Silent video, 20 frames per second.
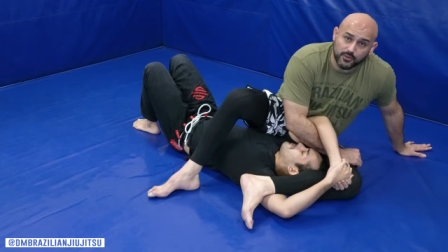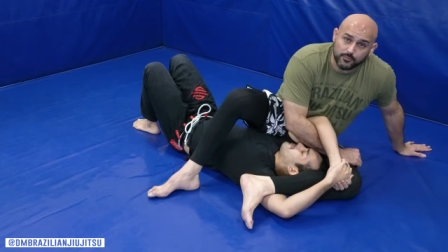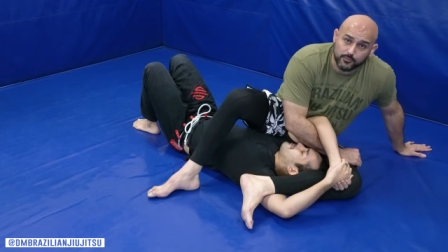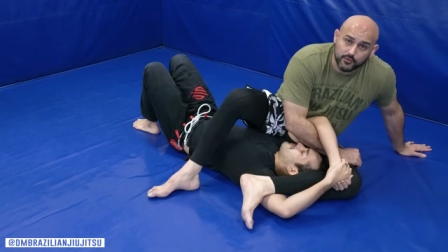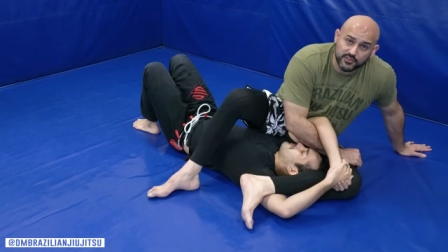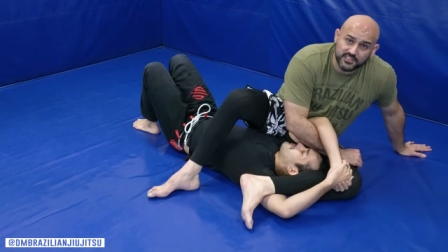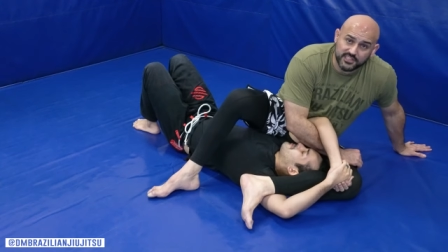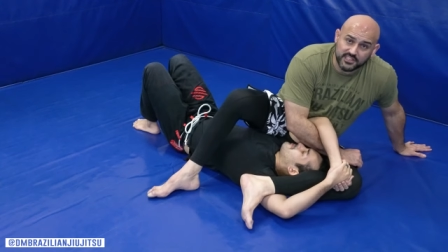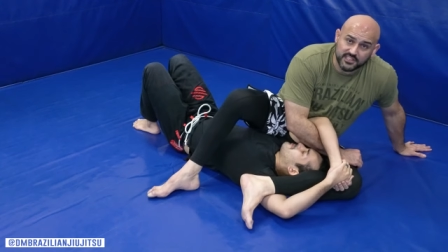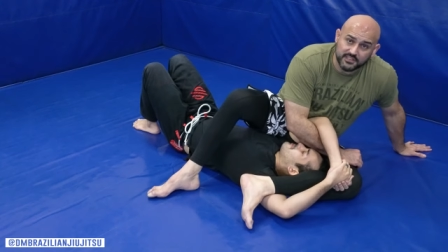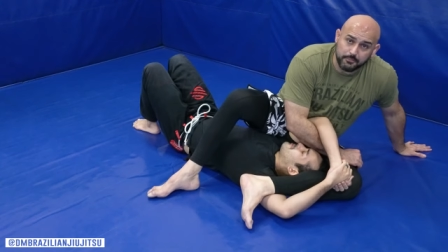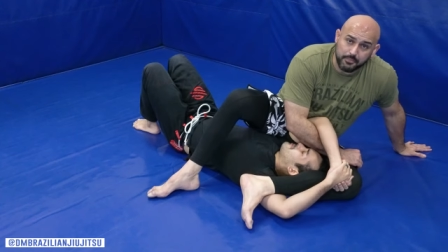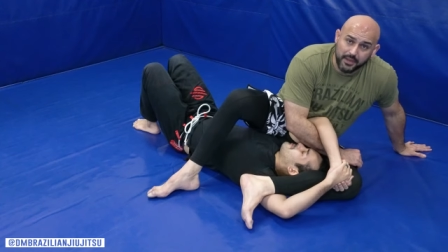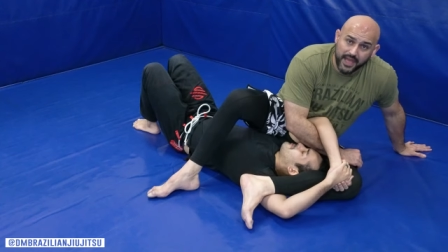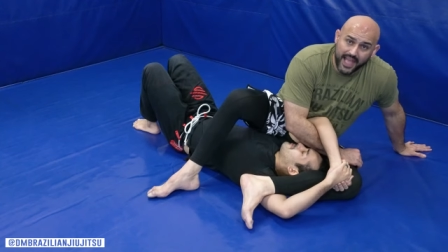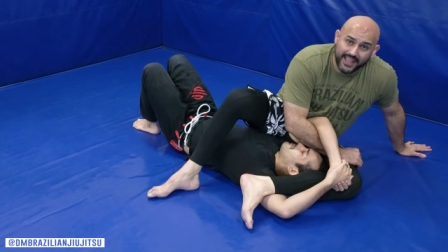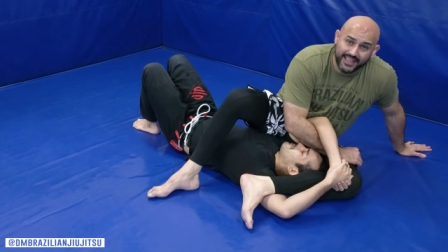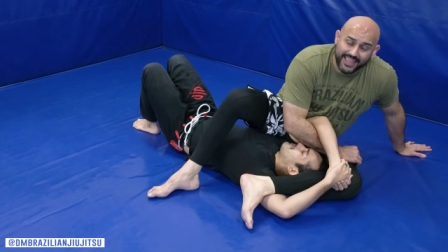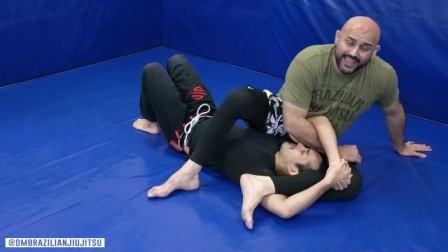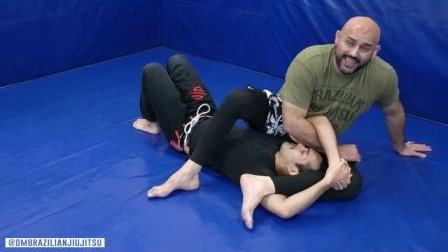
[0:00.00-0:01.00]
I'm using this
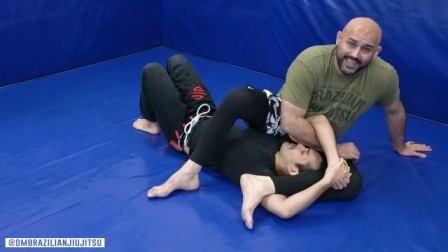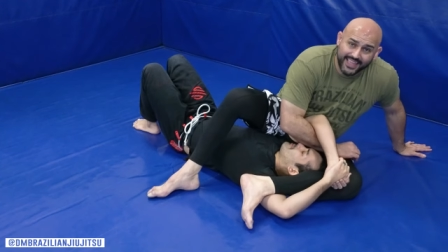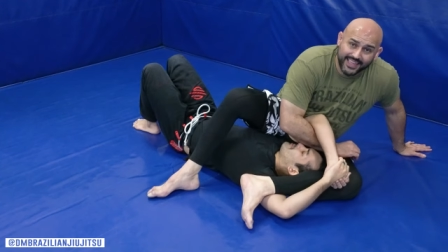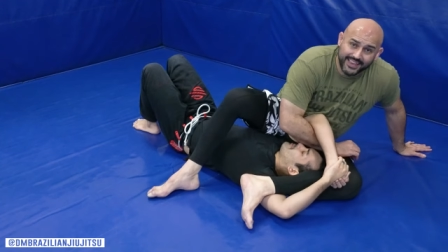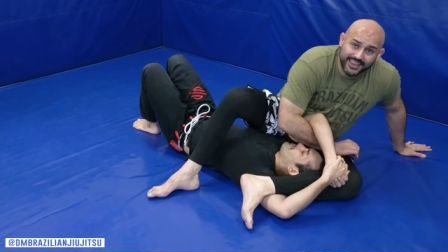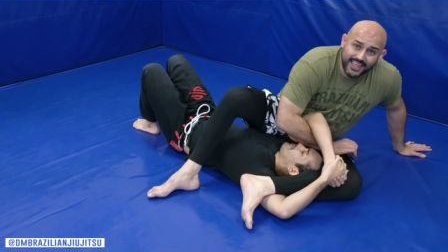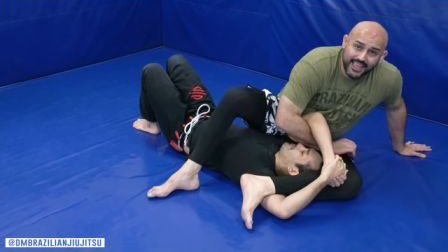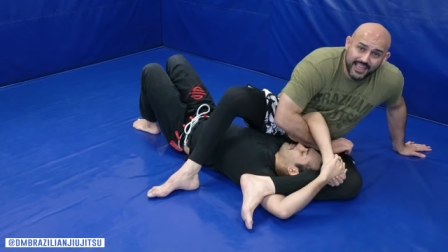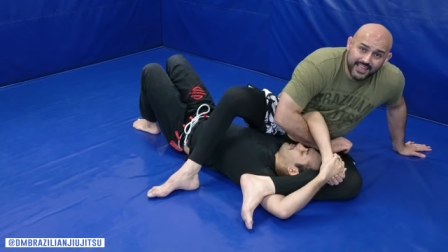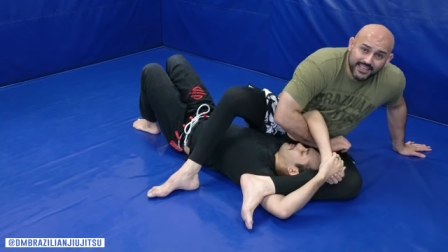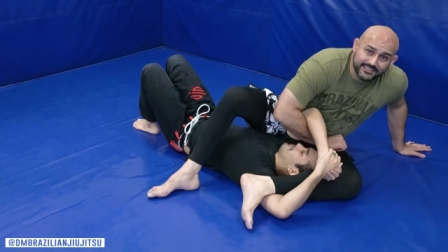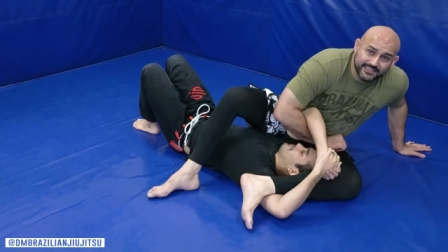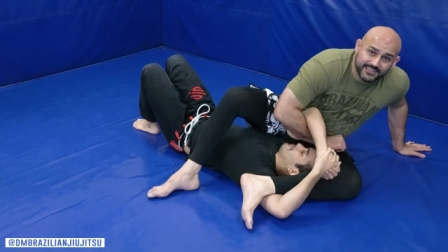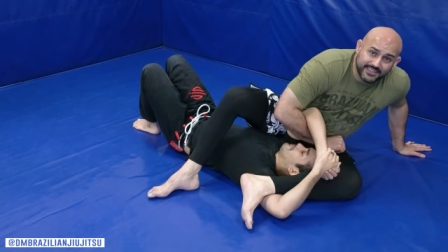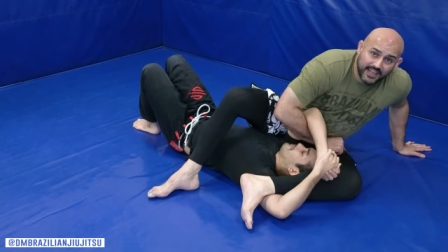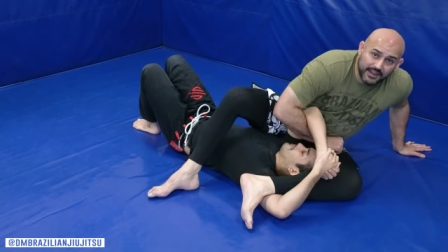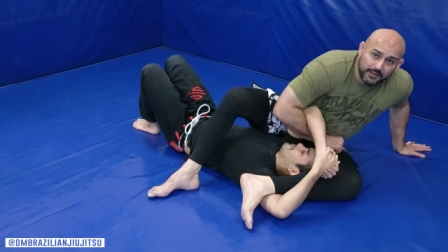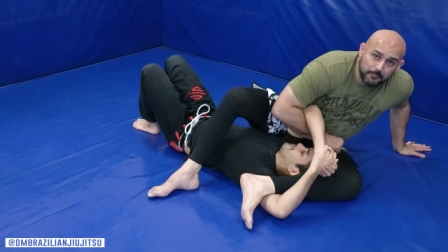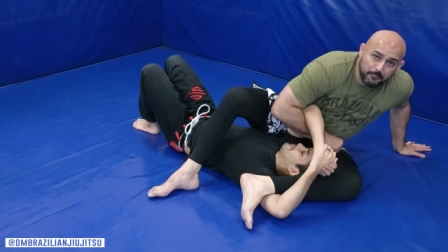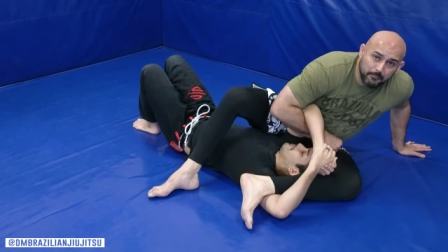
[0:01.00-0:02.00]
back hand to
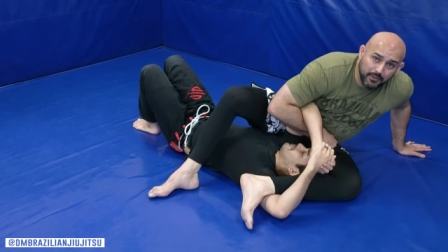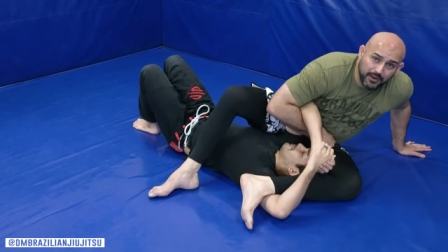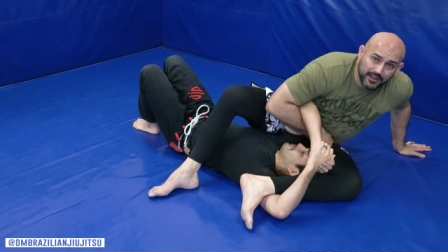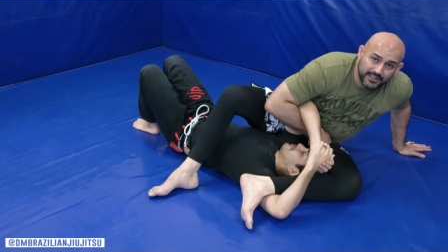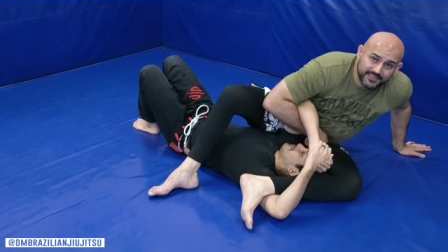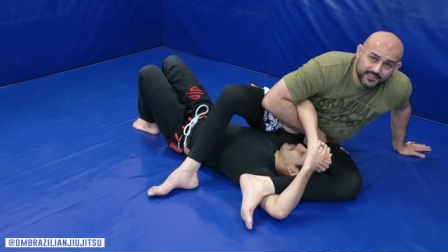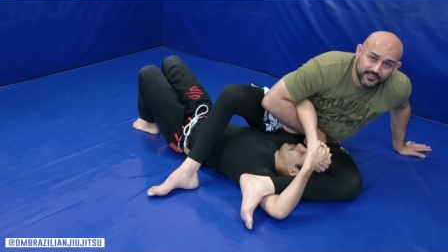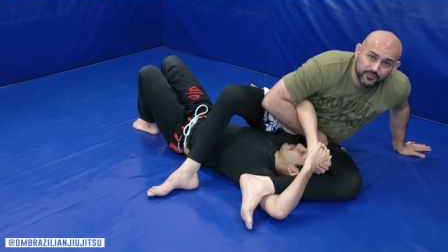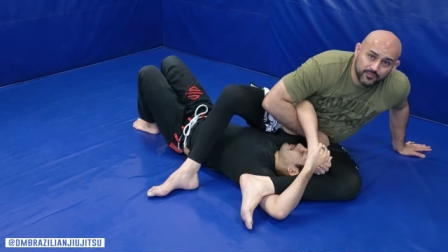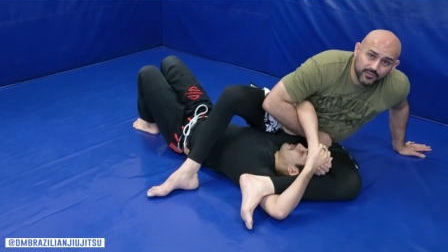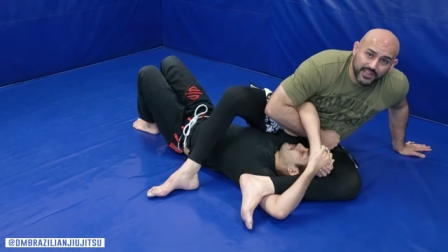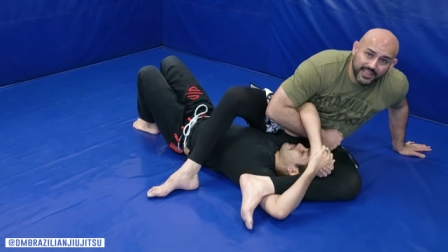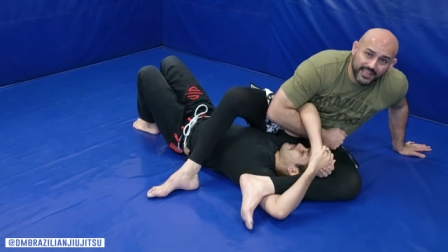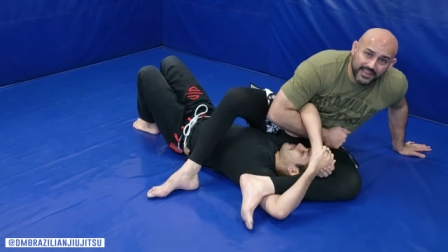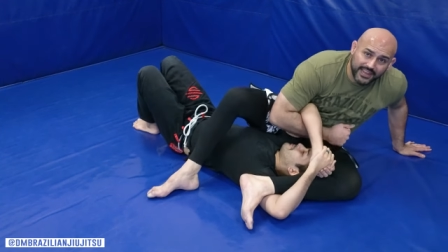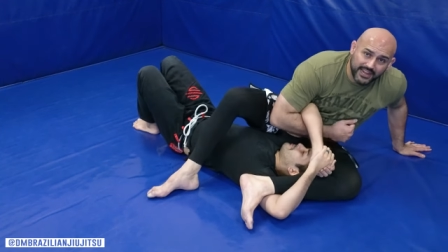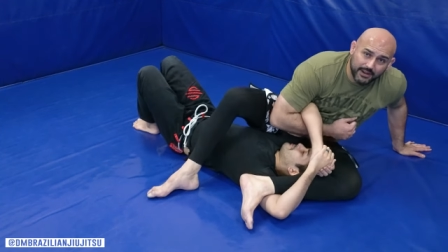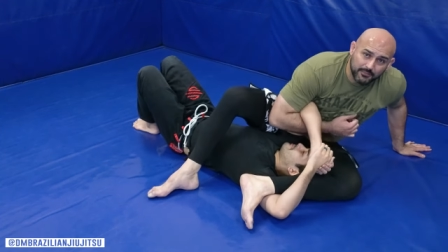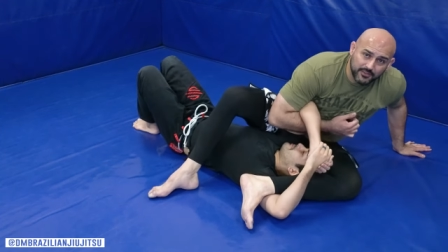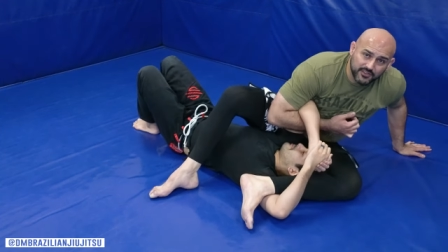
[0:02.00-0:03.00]
kind of butt scoot in,
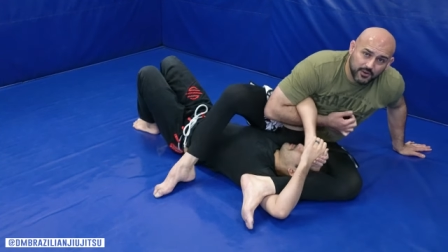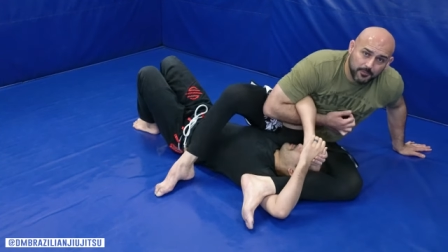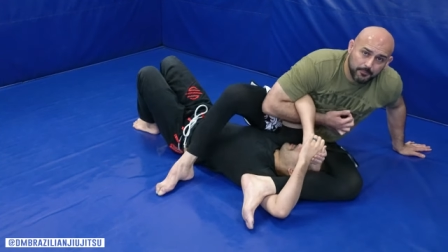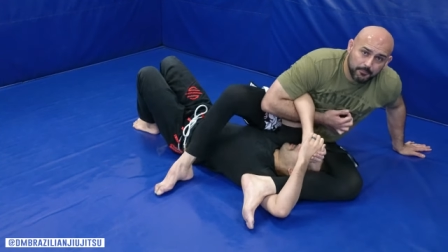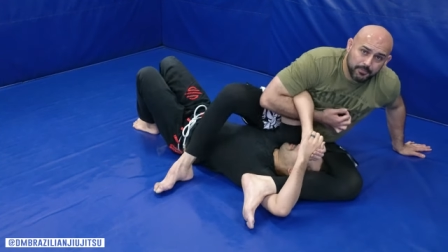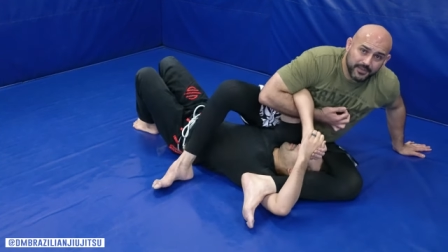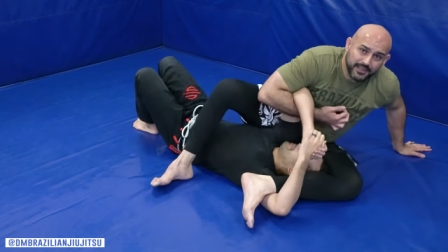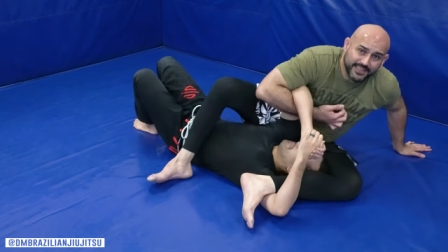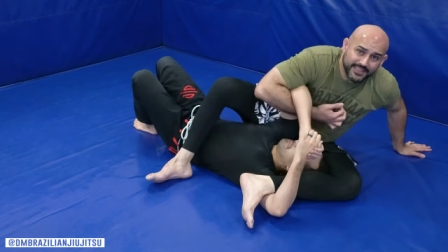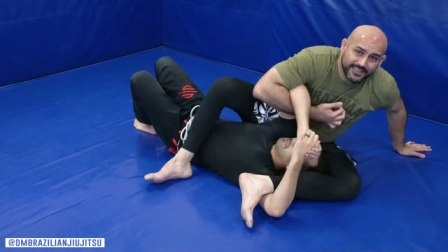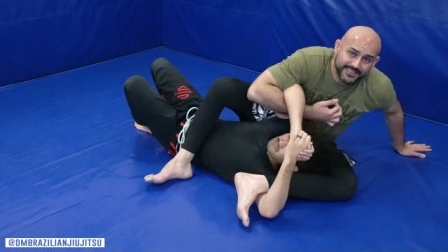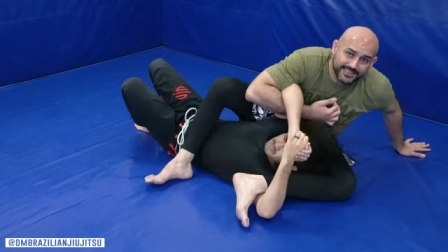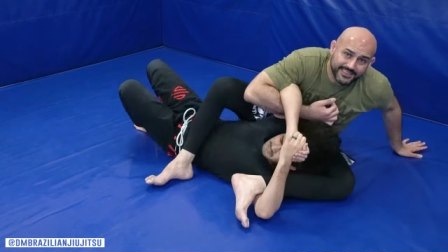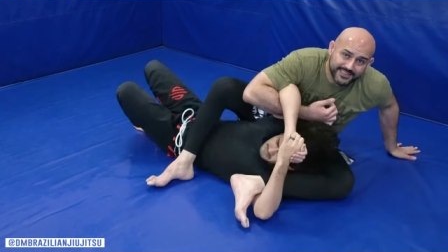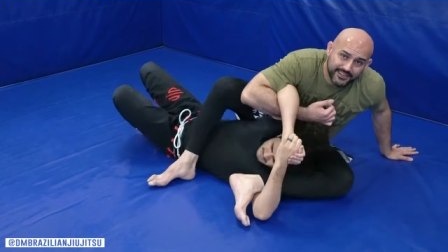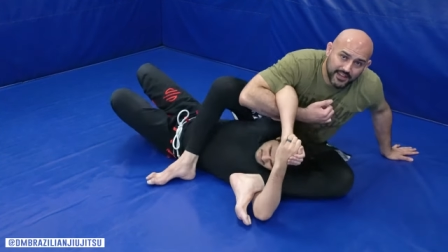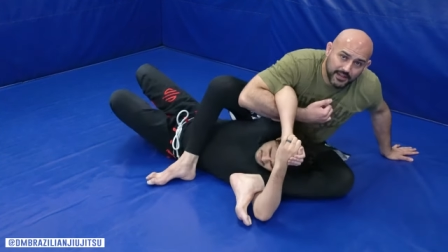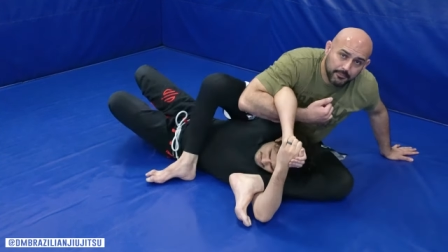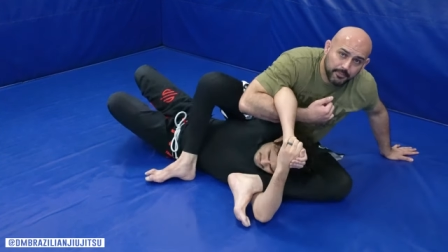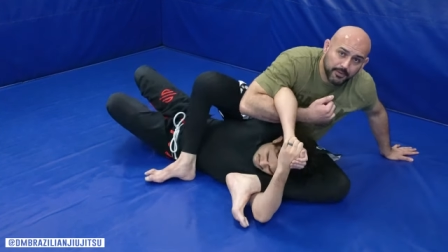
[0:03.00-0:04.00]
and I'm going to start picking
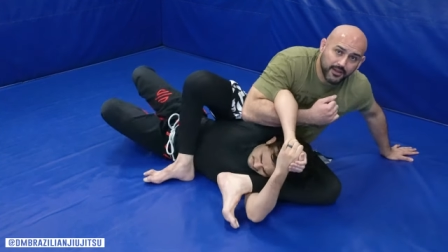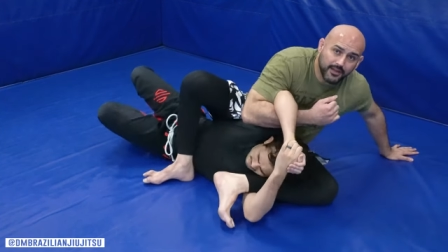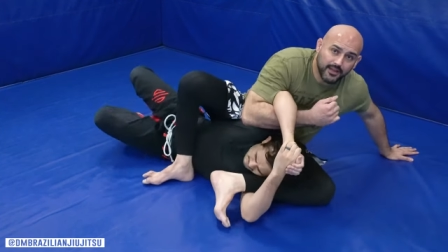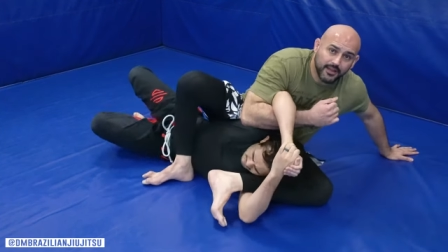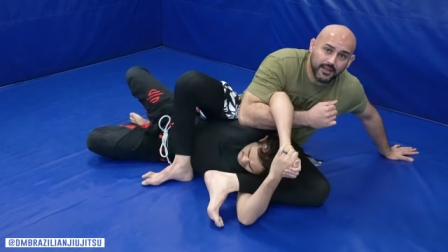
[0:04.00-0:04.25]
this up